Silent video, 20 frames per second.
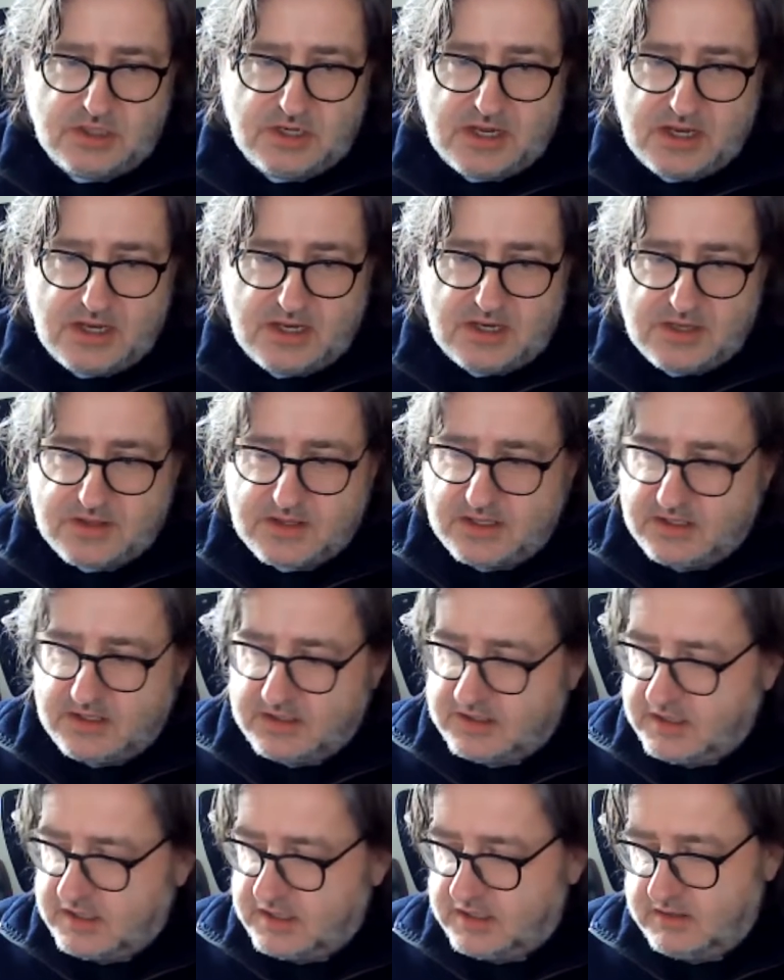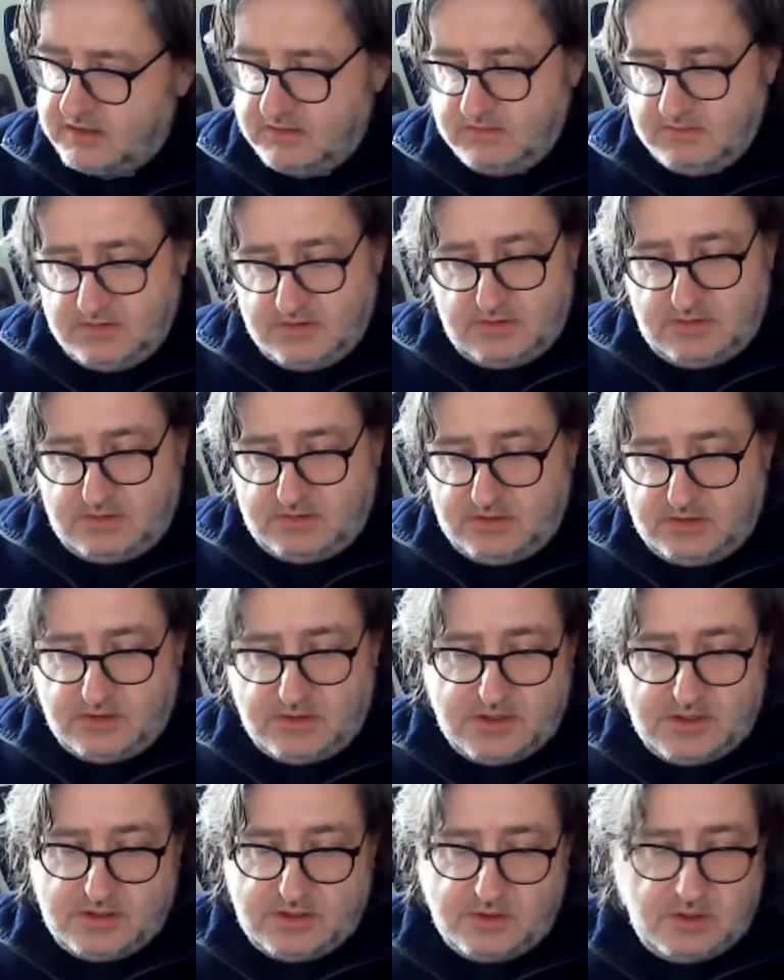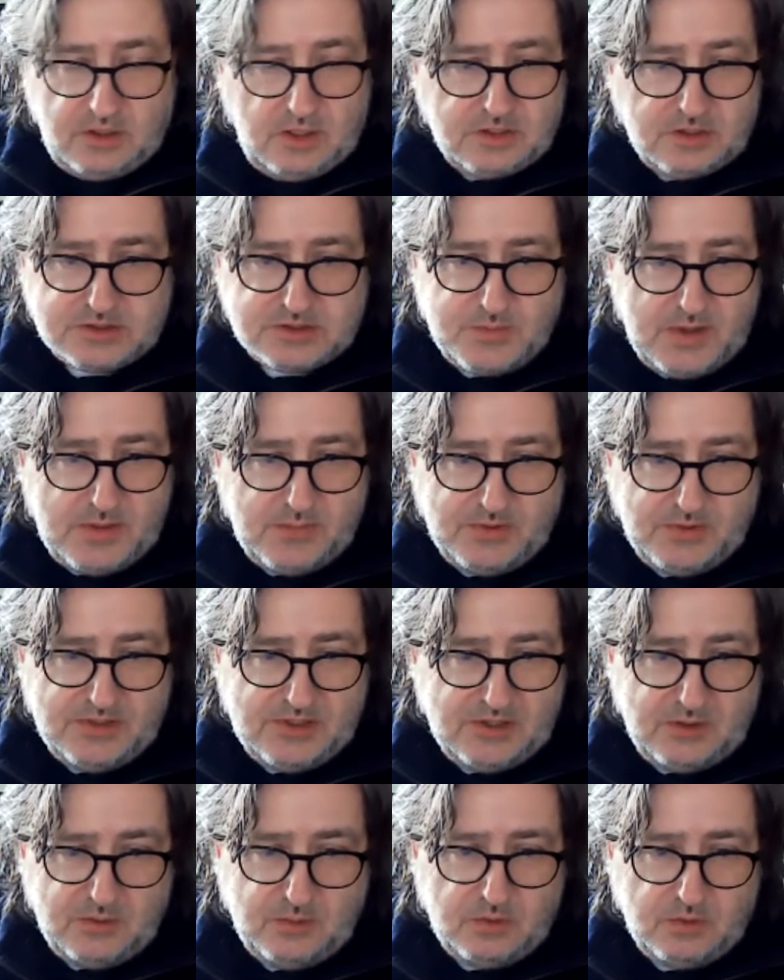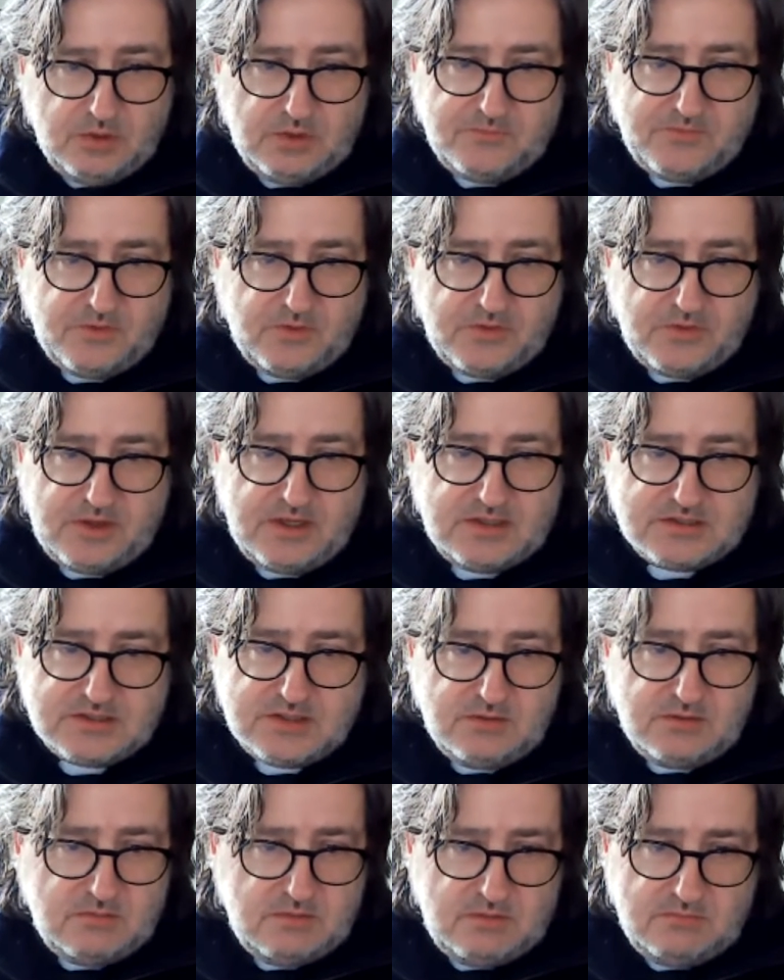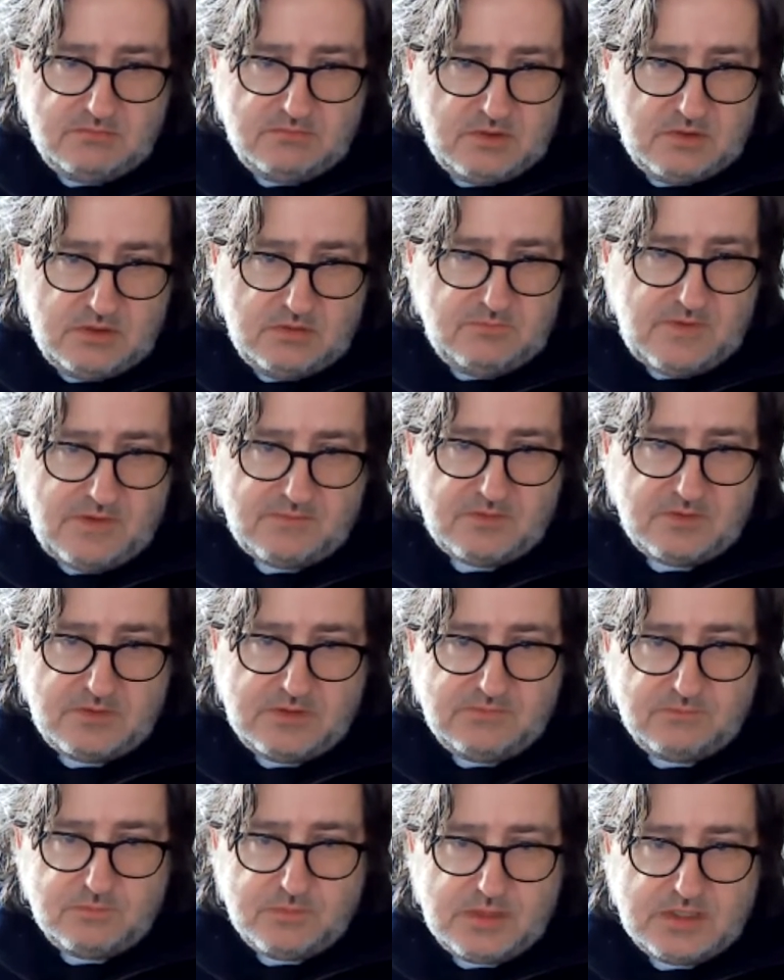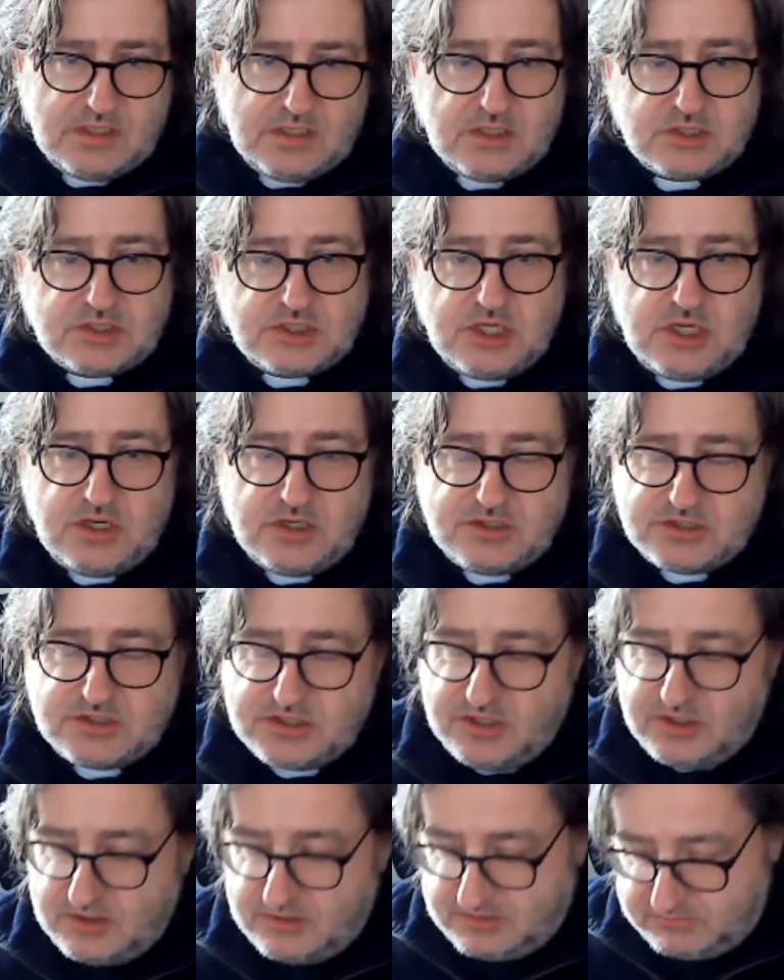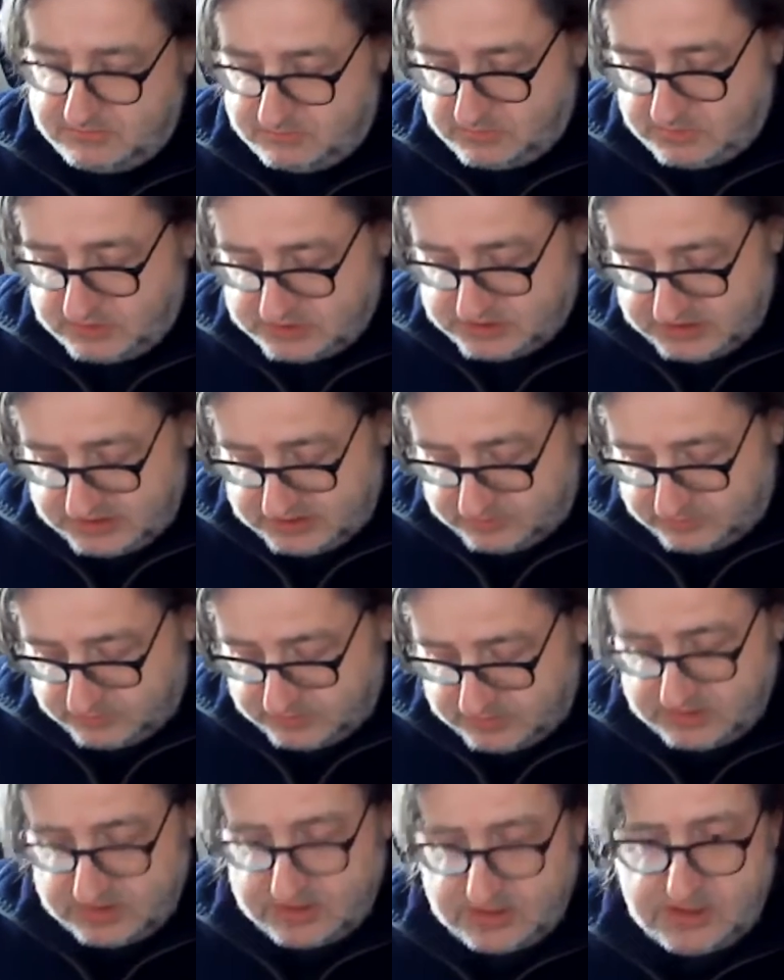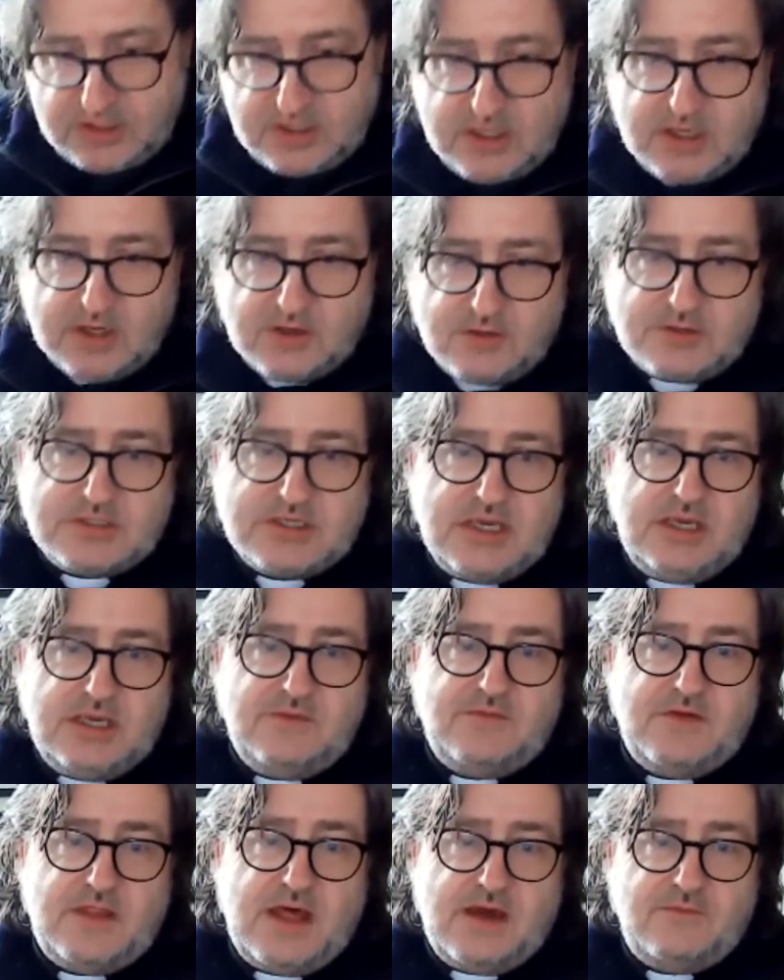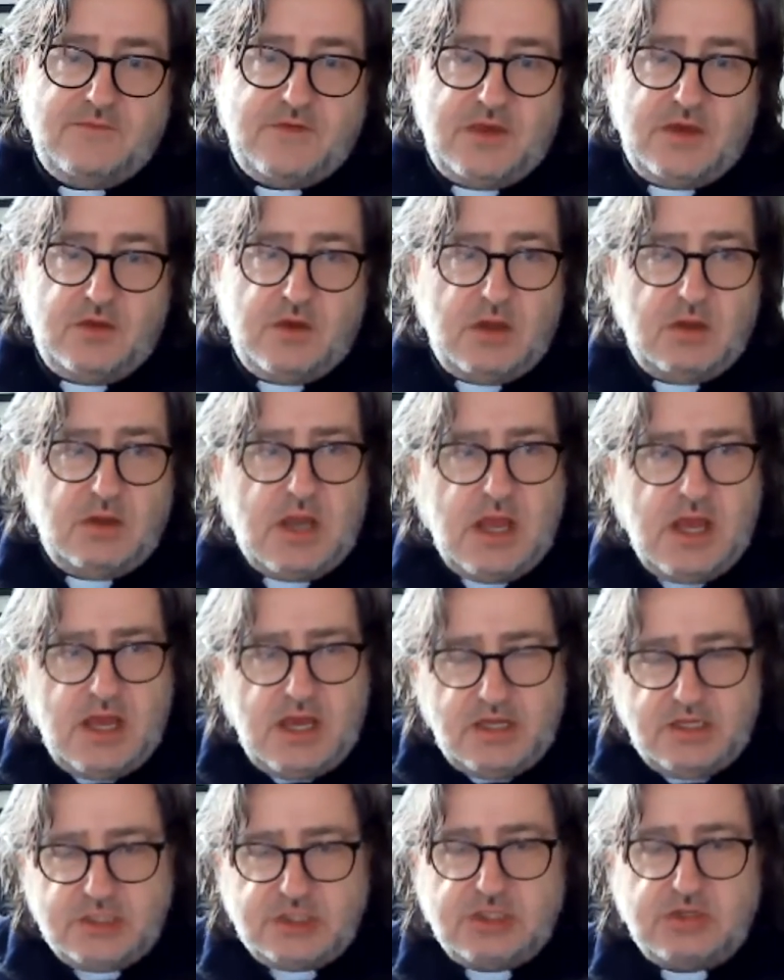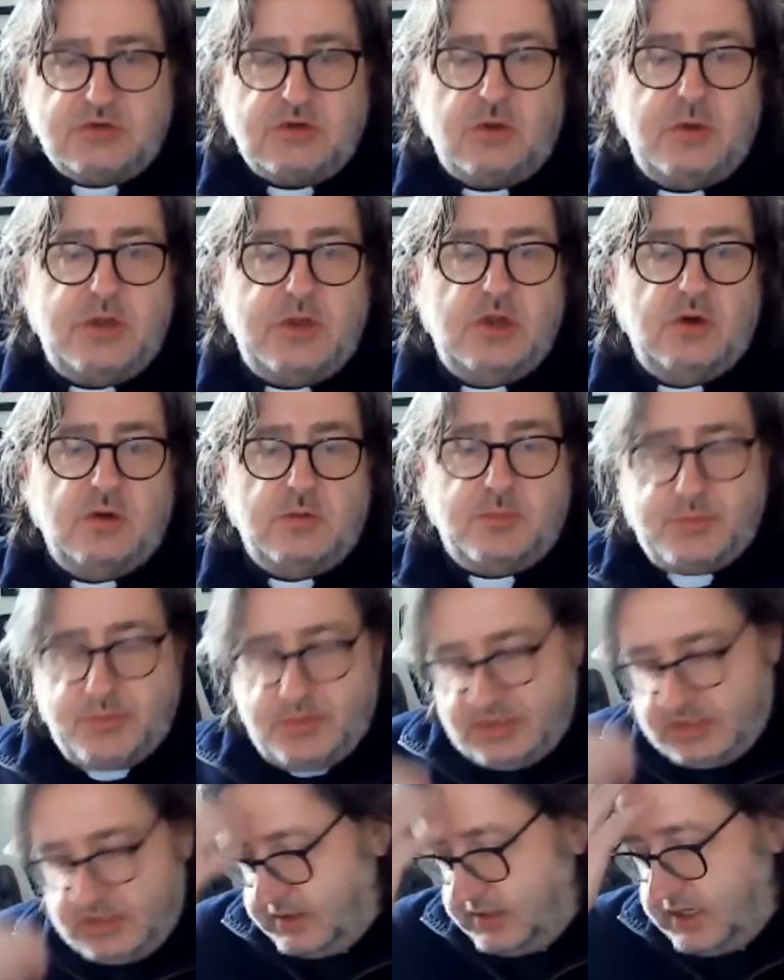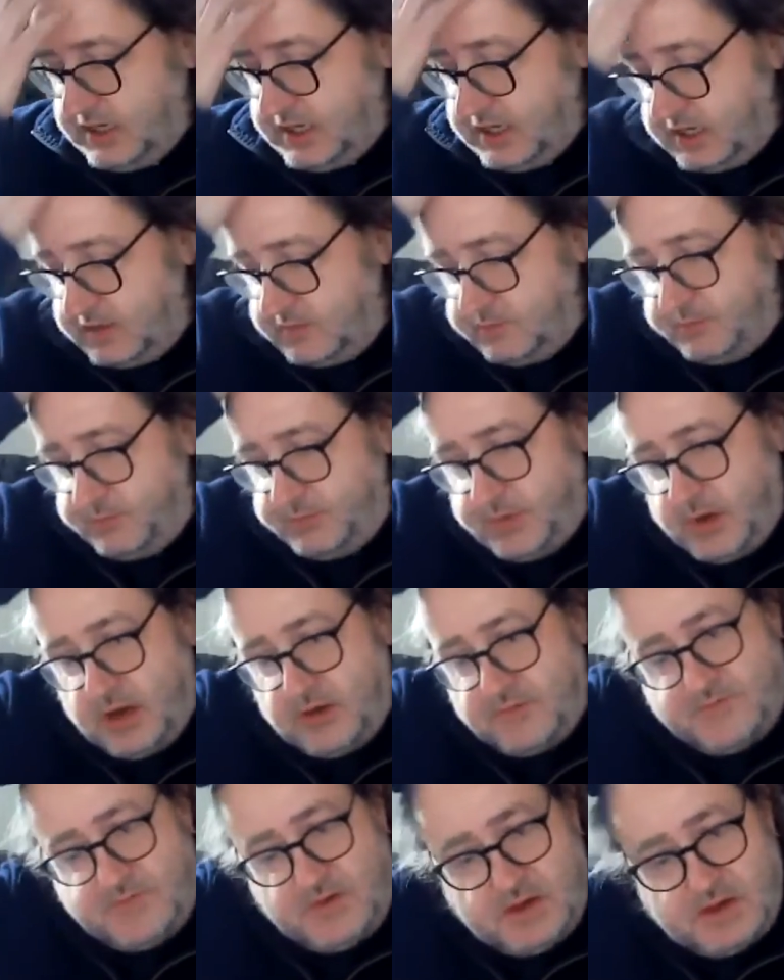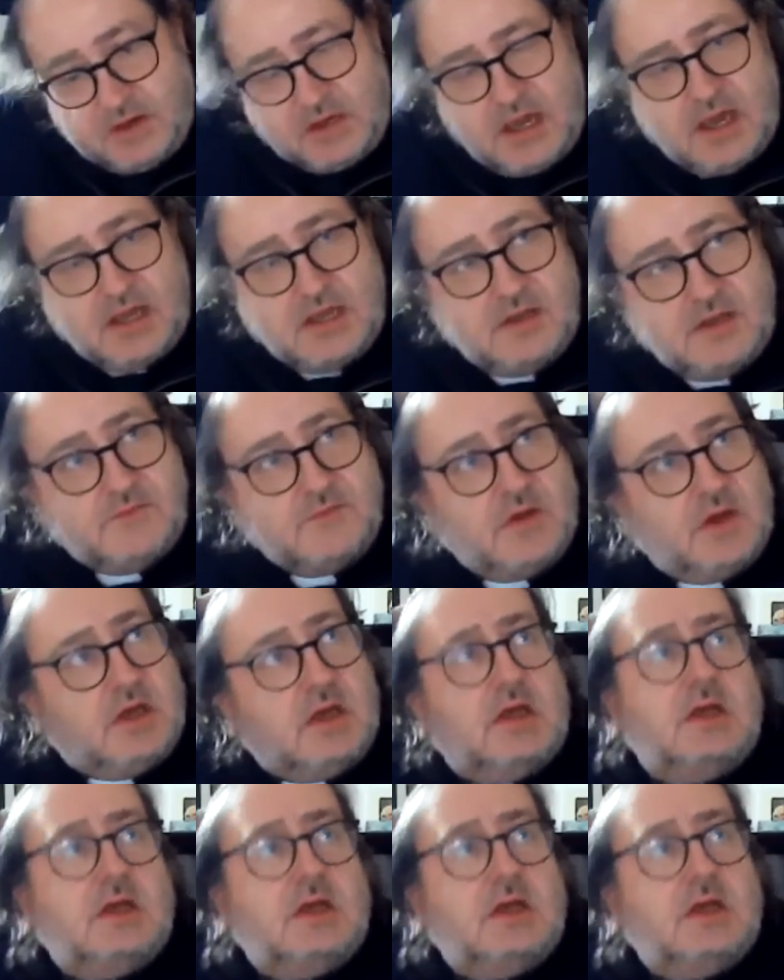And I think I know loads of people that do wonderful things who've never even been in a church. So I certainly wouldn't critique you for that view. And as you're growing up, Boff, you've